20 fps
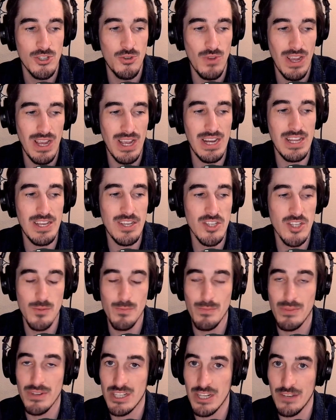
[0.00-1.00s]
to any
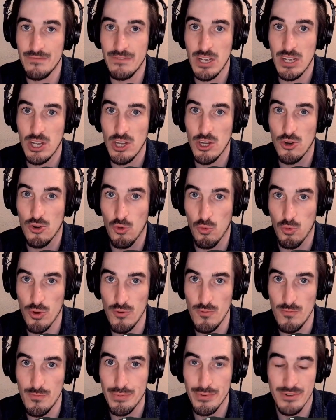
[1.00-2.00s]
specific
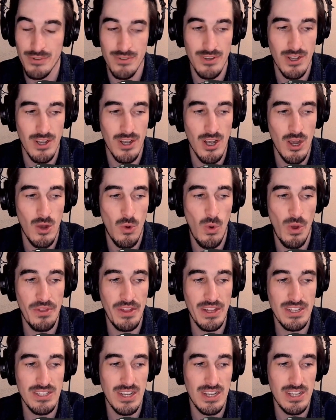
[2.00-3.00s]
group,
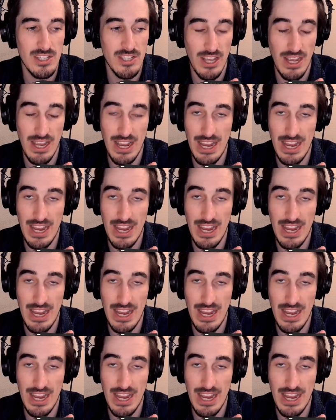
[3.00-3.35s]
whether that's an